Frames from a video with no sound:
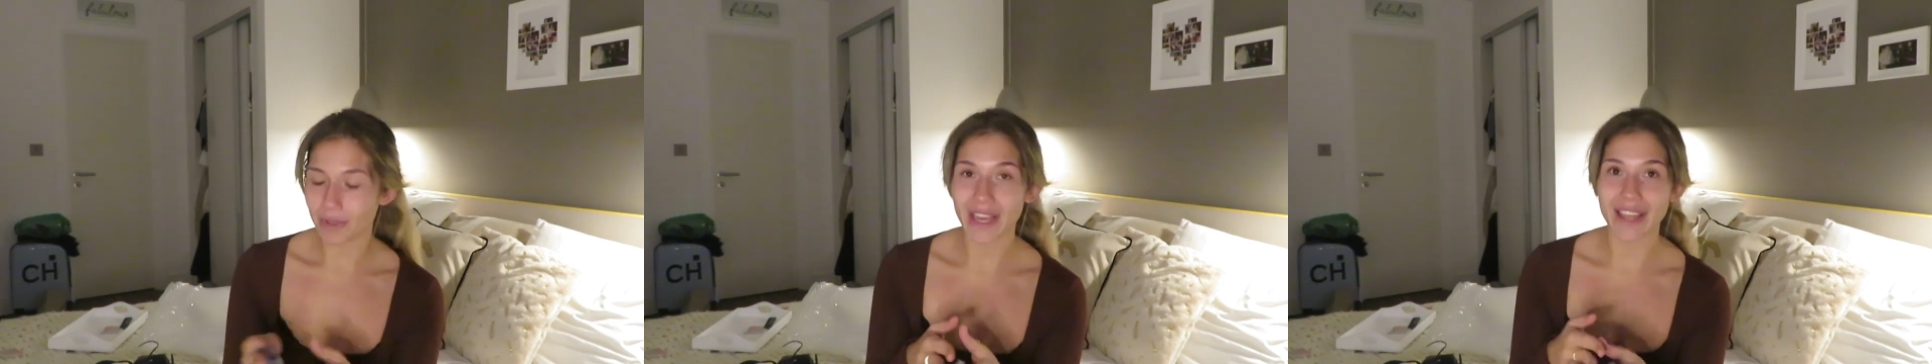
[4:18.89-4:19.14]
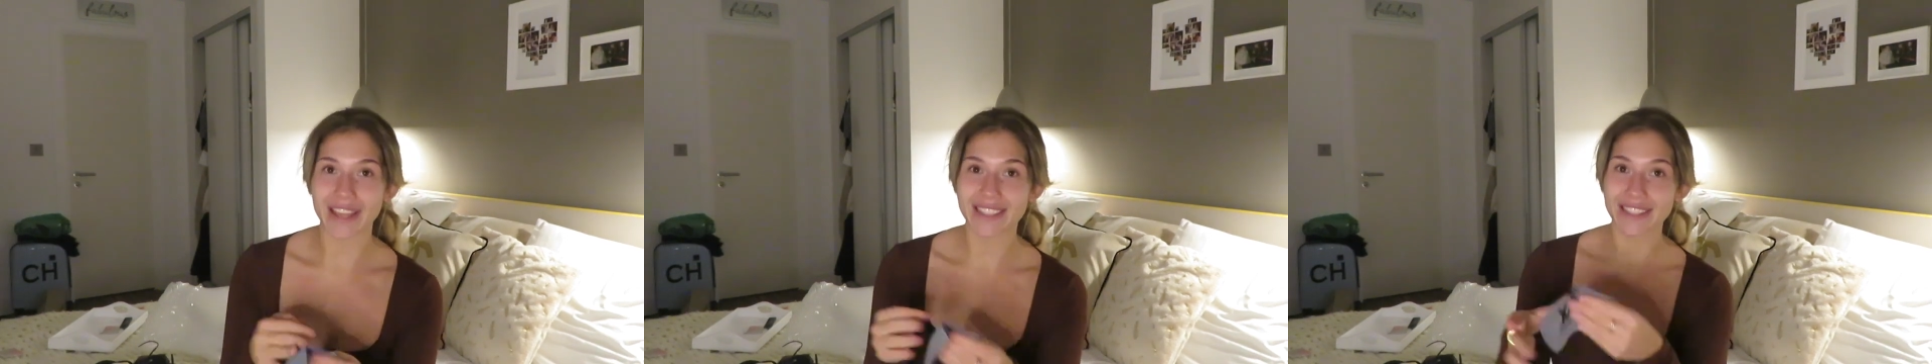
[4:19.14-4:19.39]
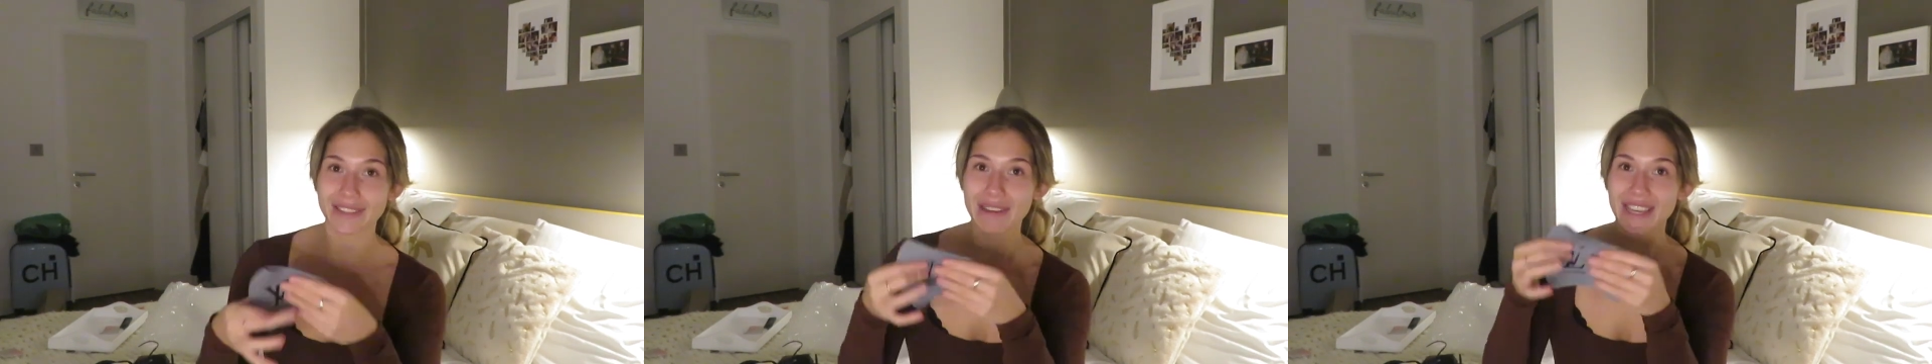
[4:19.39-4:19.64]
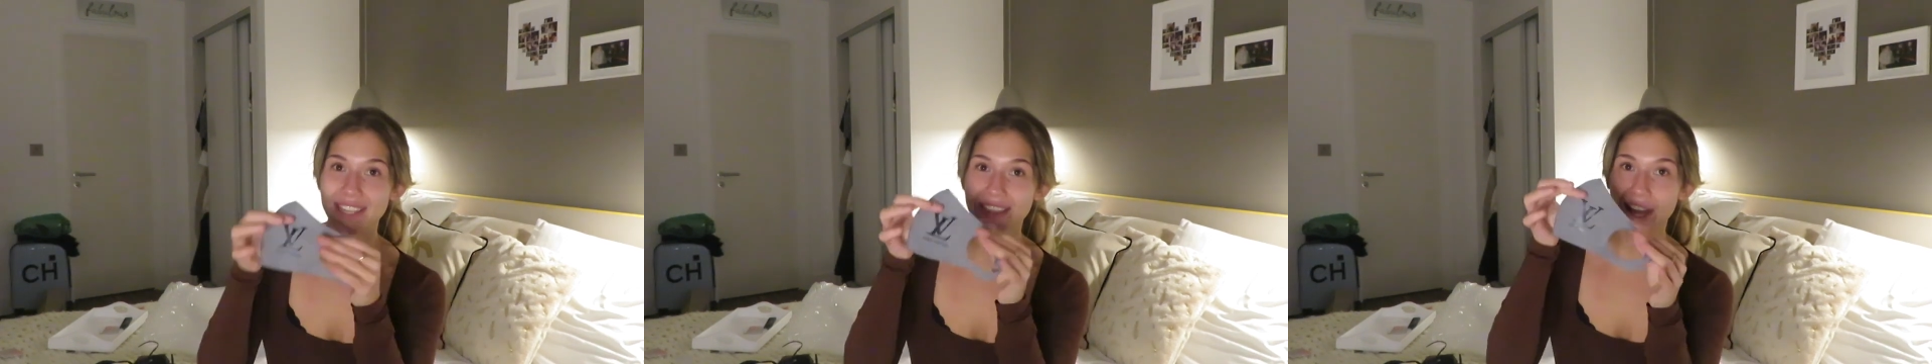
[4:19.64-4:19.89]
But yeah, I did
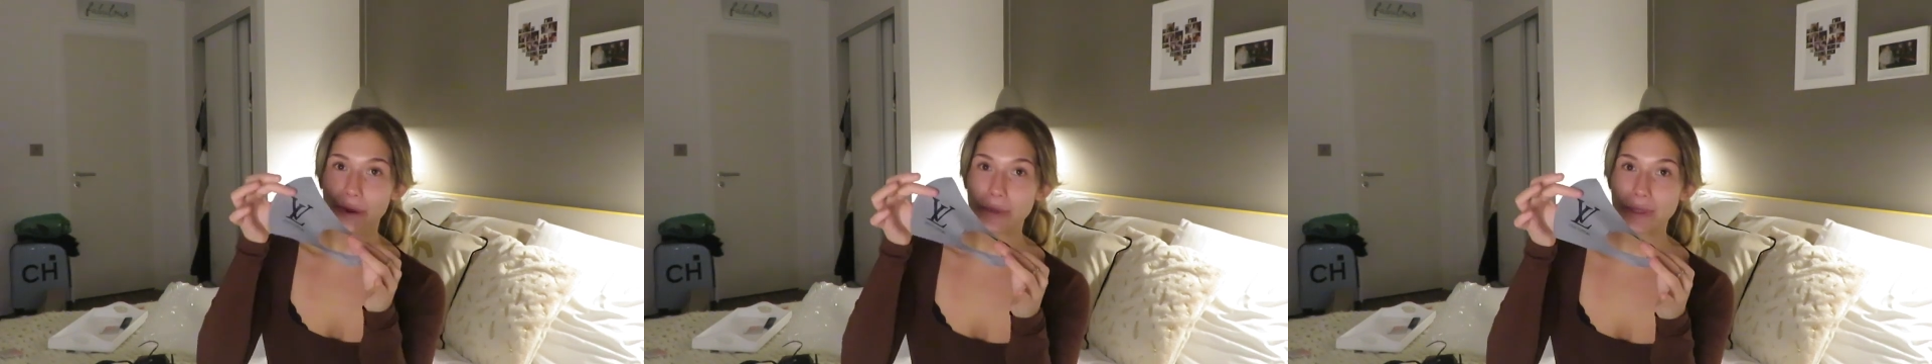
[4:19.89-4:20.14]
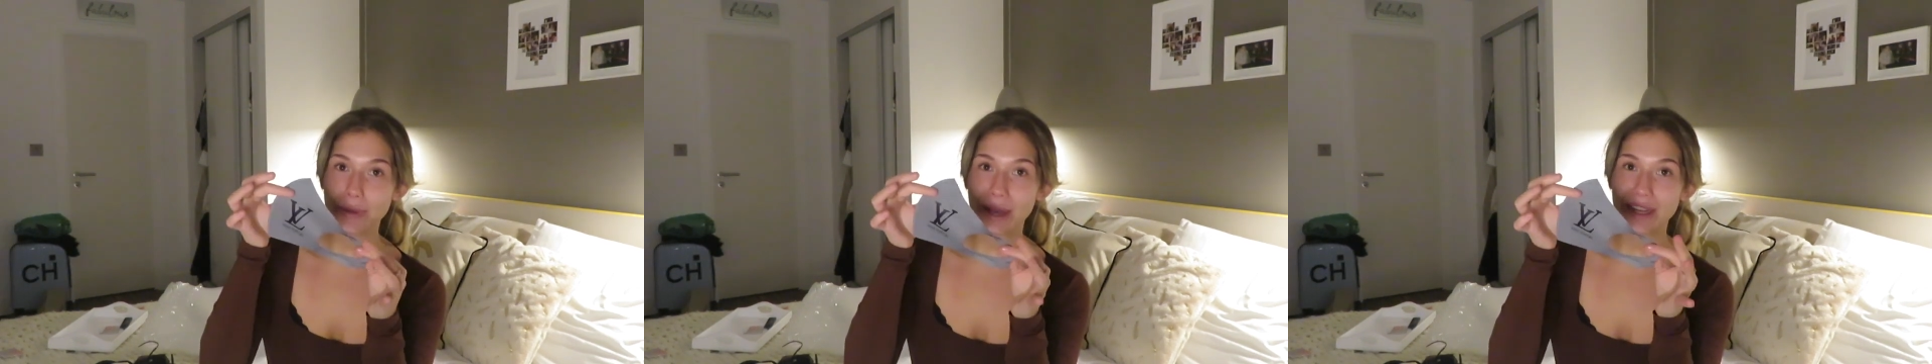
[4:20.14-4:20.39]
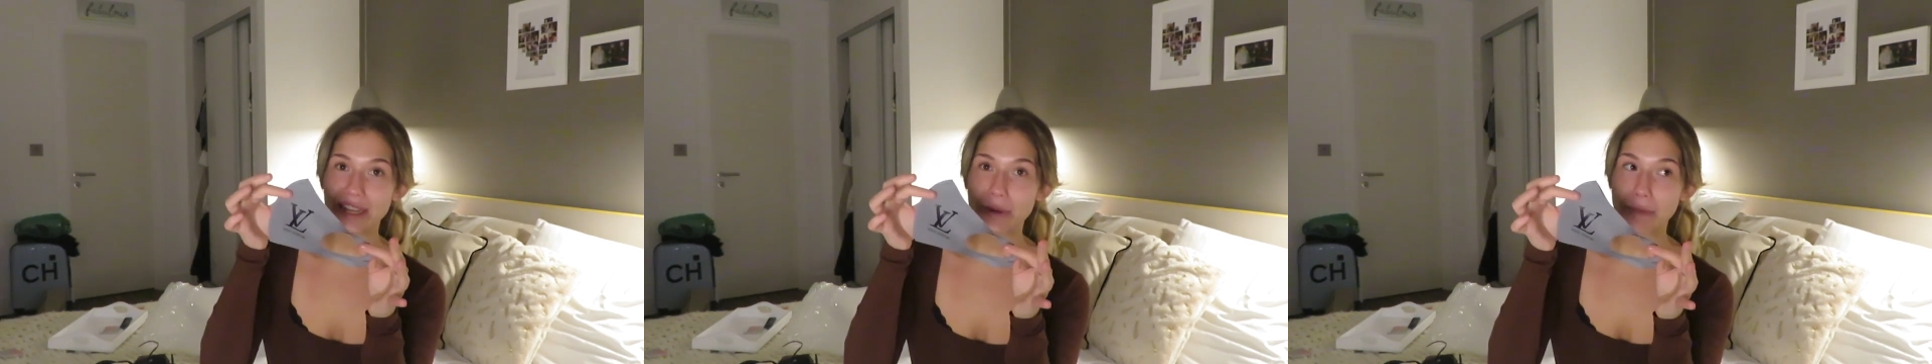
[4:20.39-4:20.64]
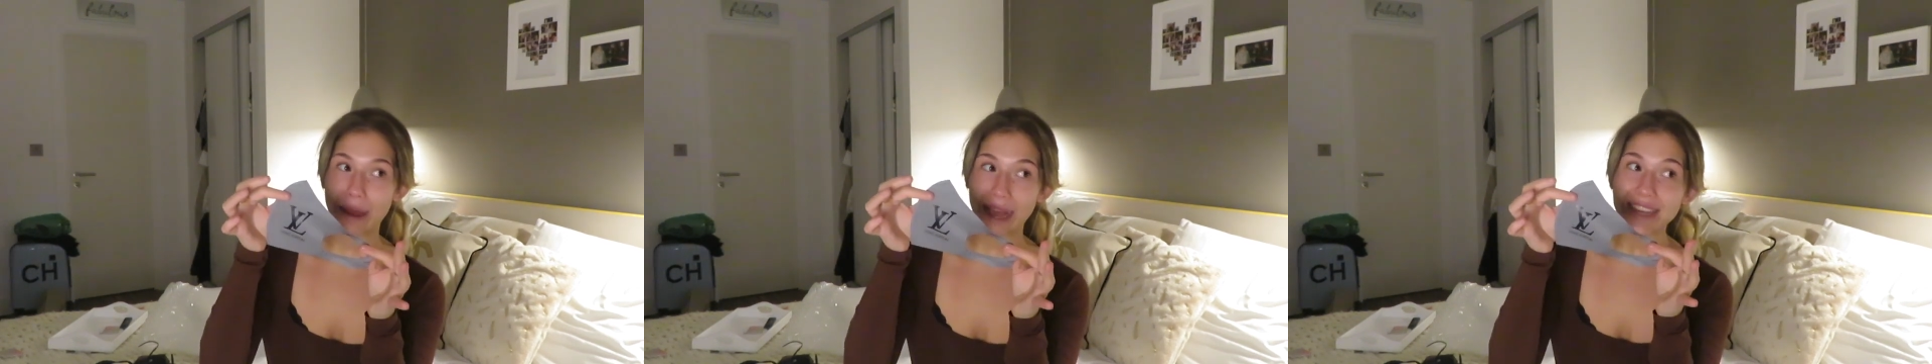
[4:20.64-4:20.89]
pick that up as well, a
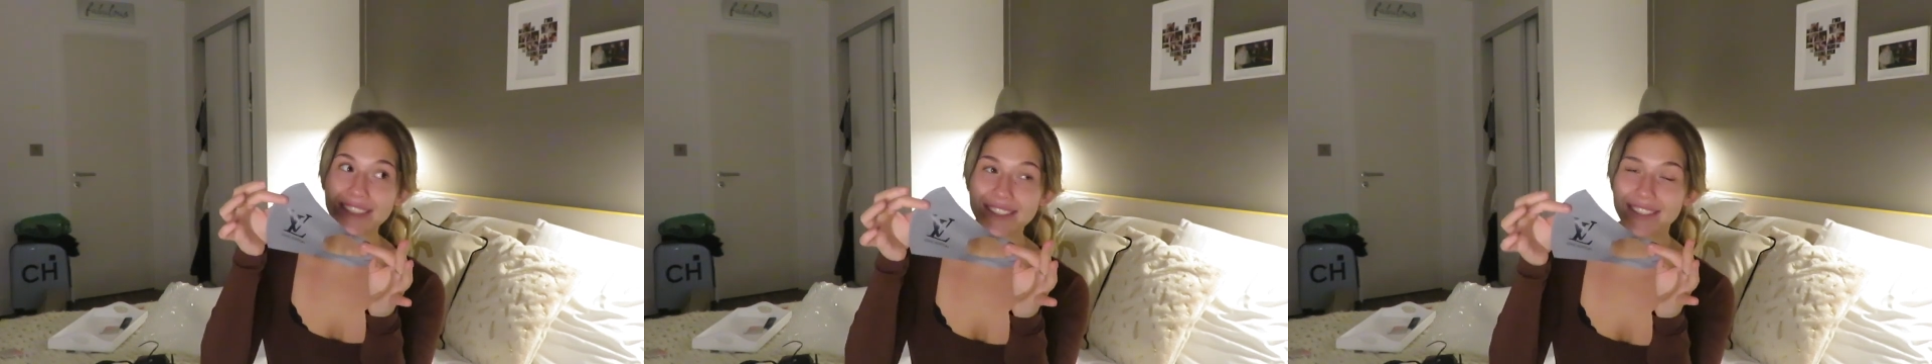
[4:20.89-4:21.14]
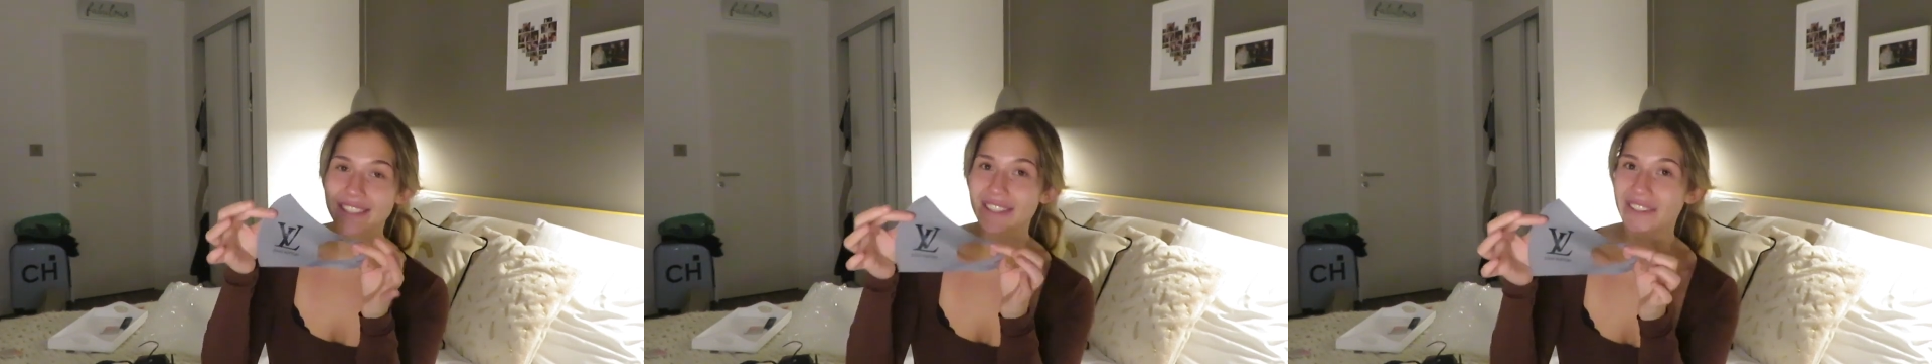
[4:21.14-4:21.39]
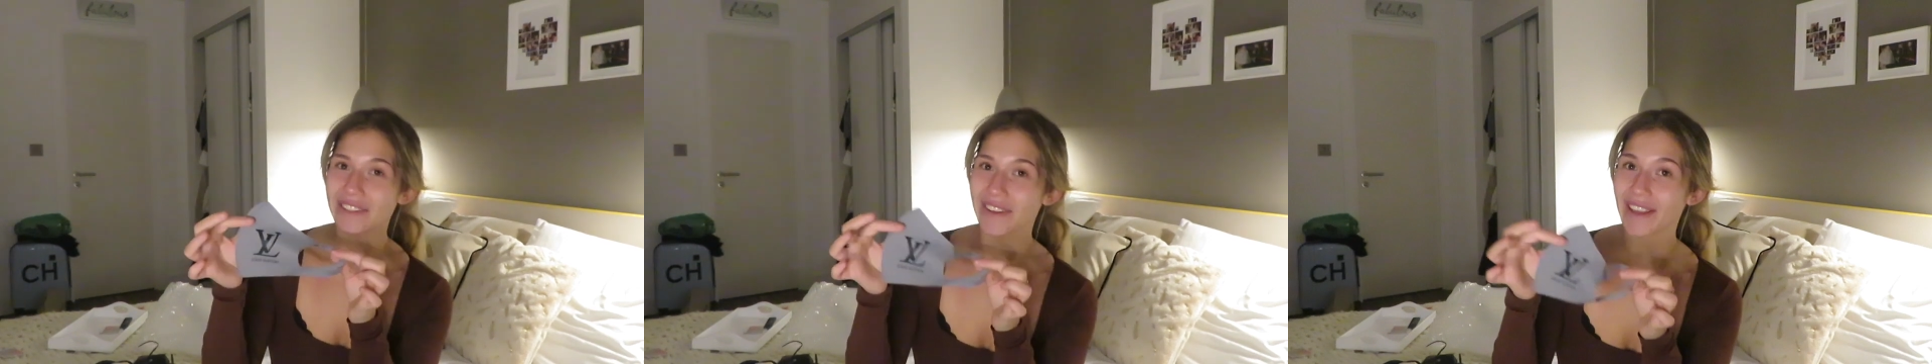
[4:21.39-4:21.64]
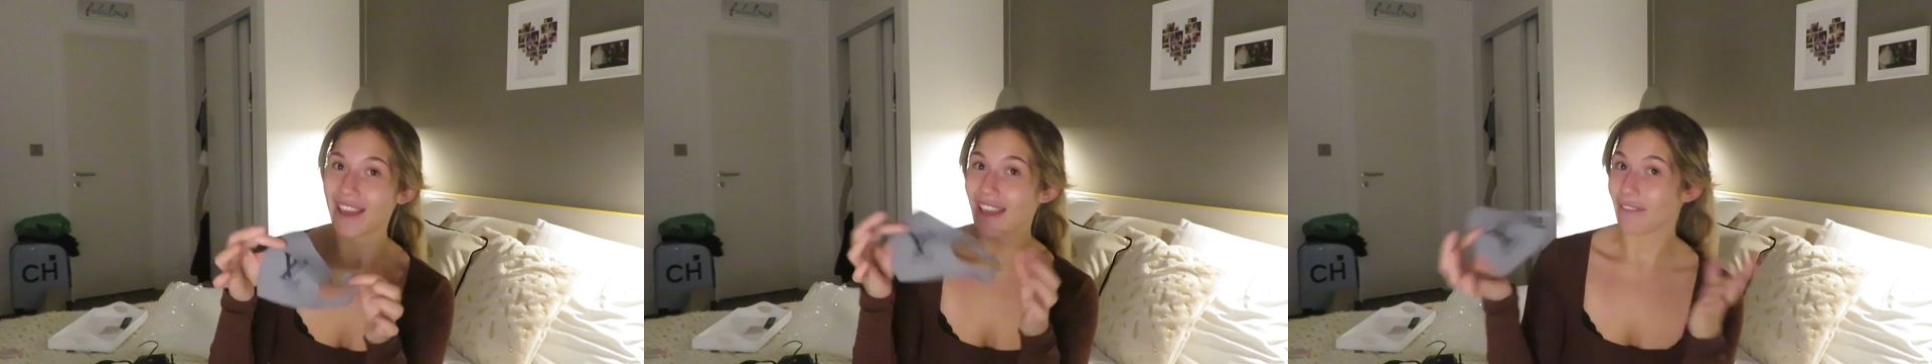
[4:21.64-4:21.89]
little mask,
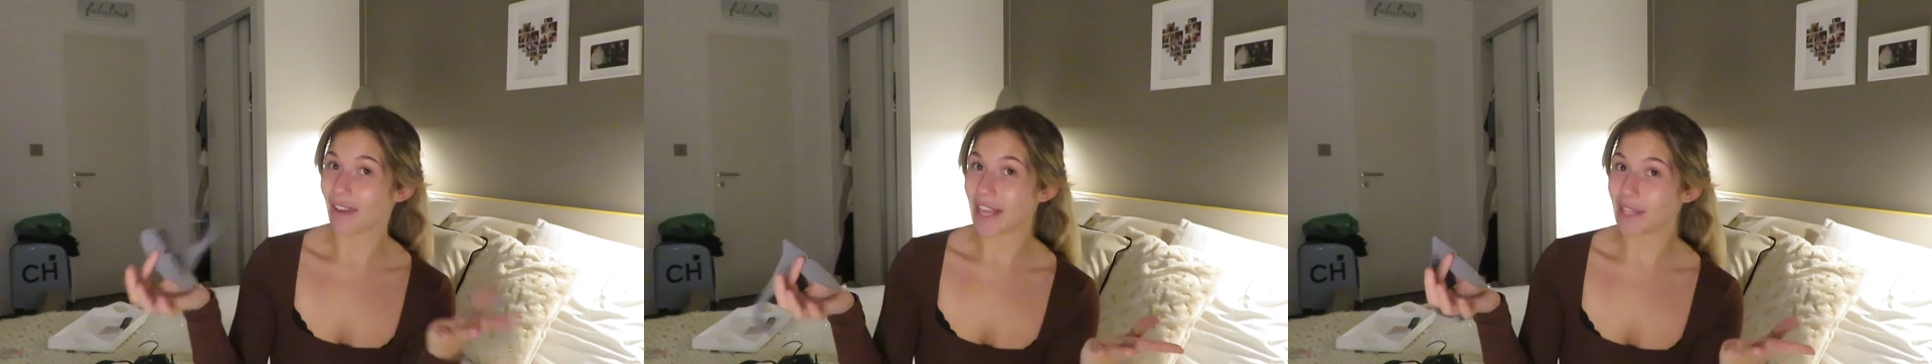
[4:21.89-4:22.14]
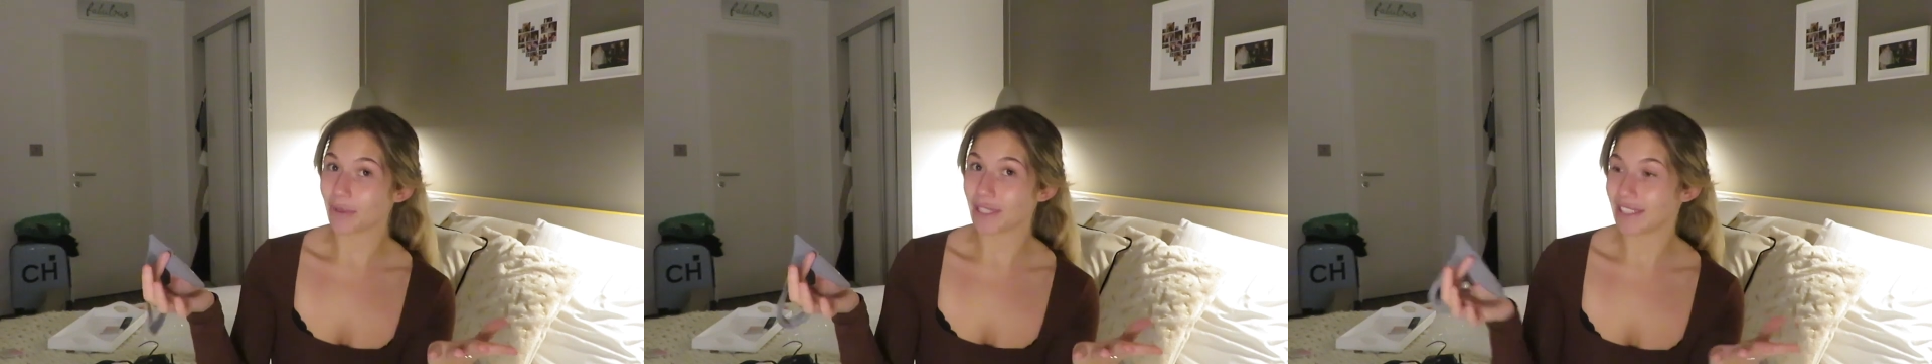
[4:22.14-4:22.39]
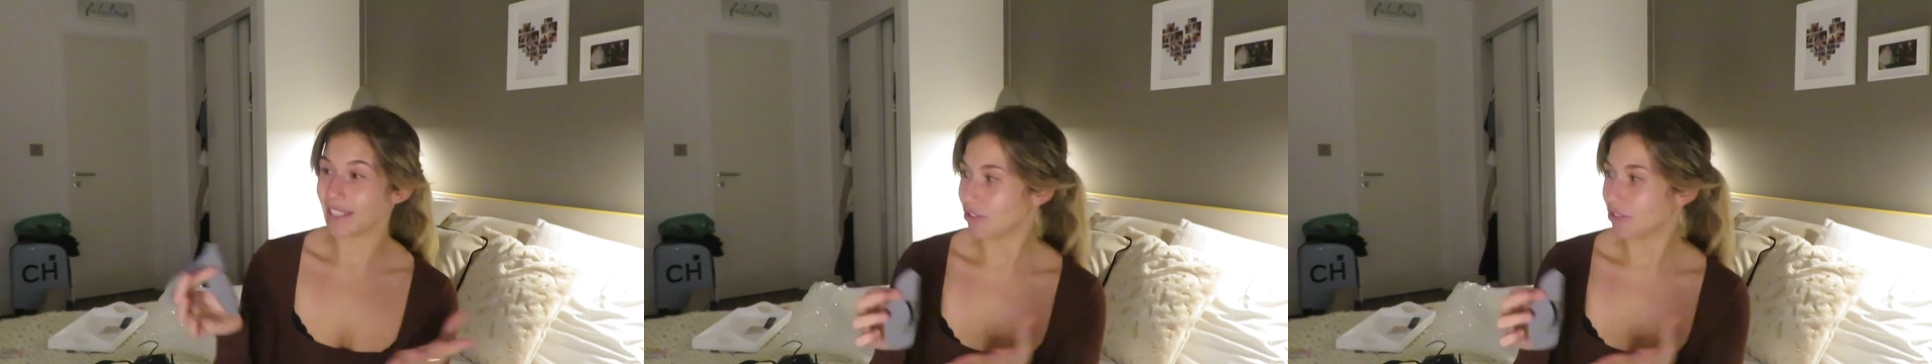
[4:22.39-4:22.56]
anyone is